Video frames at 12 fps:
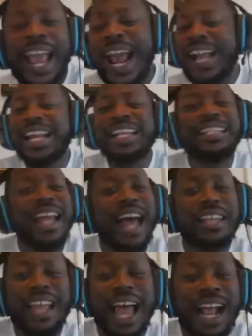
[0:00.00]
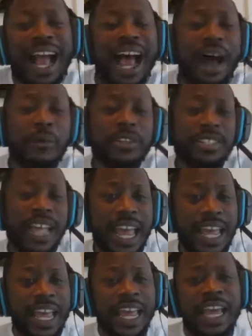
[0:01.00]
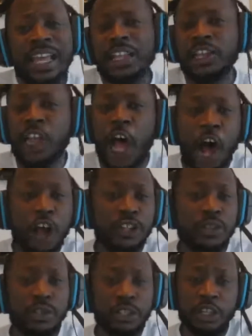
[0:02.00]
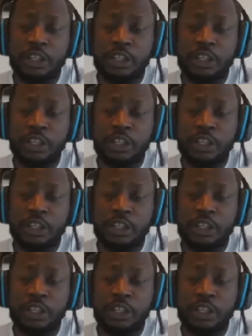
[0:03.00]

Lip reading: And it's not like Iowa State lost,